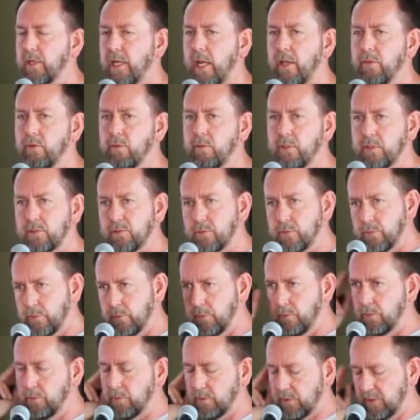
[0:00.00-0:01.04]
gatherings
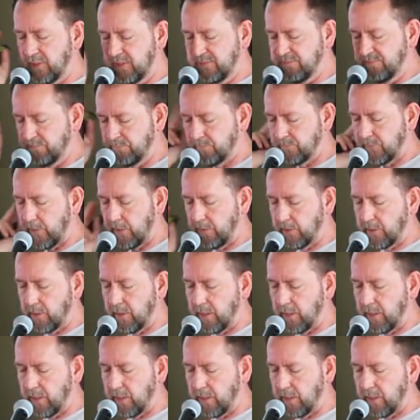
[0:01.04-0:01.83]
grew and the